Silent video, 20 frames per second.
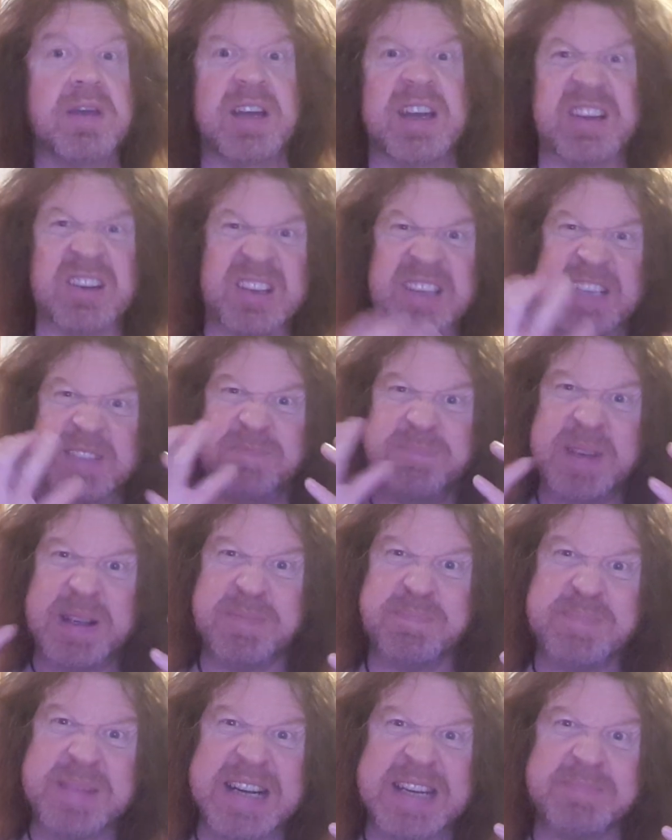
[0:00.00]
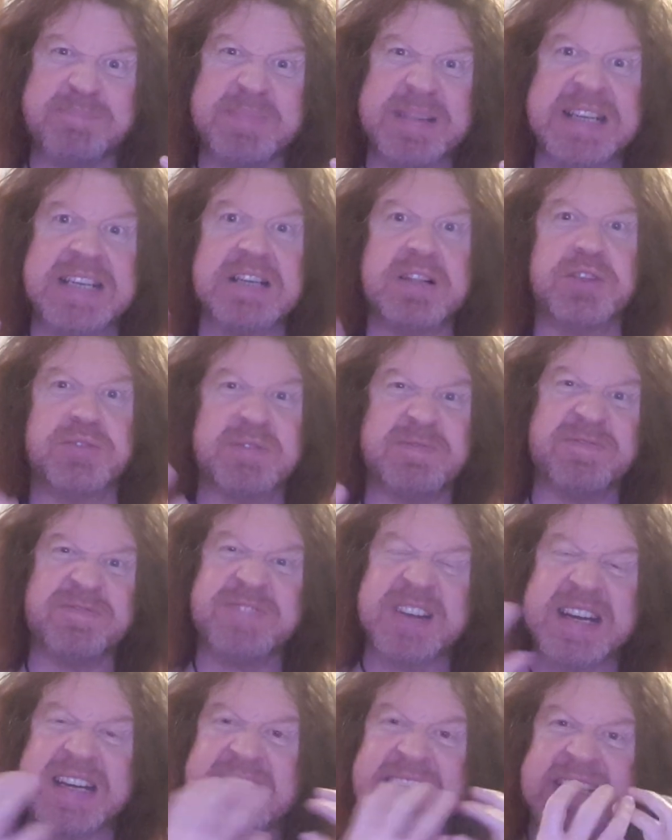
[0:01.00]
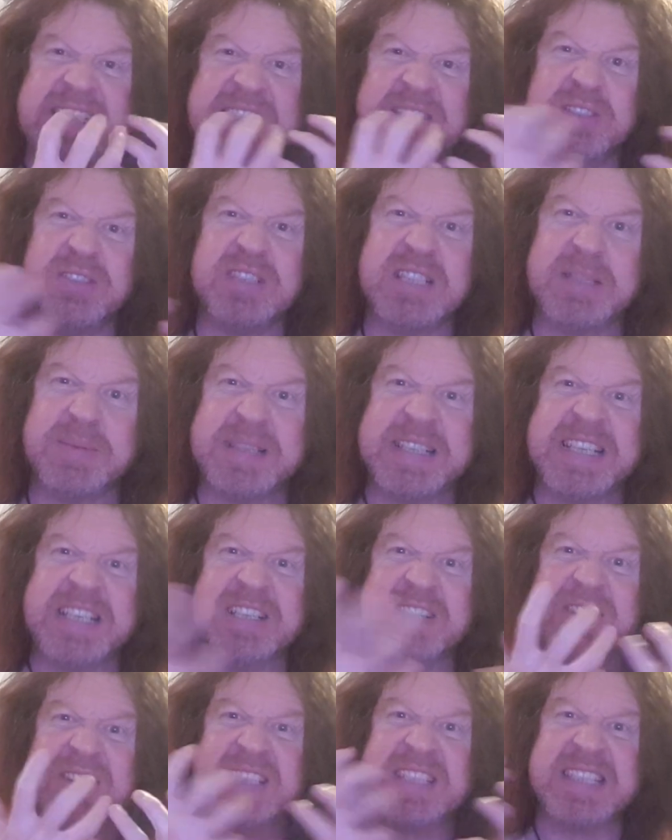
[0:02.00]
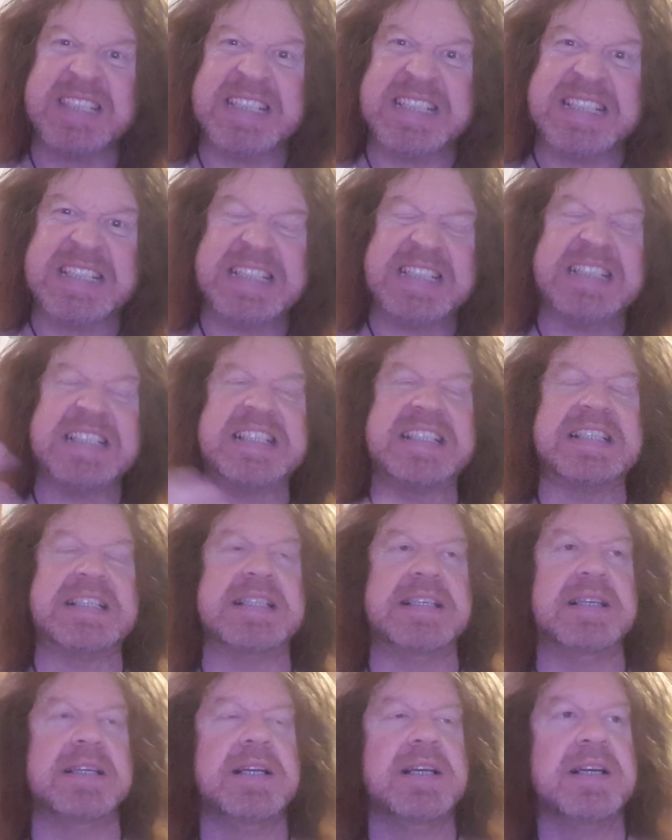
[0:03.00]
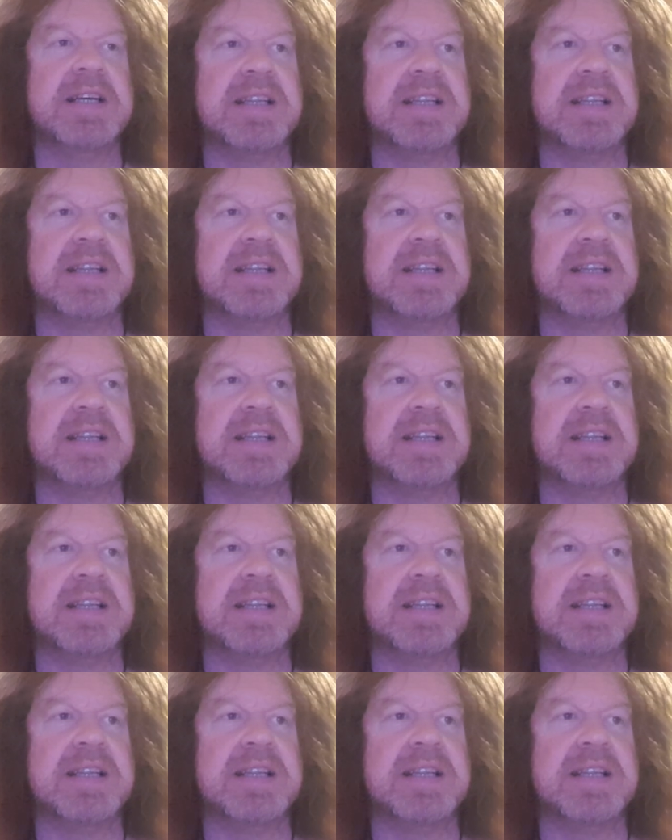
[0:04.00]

And they got these big mad mouths with fangs all the way across, uh,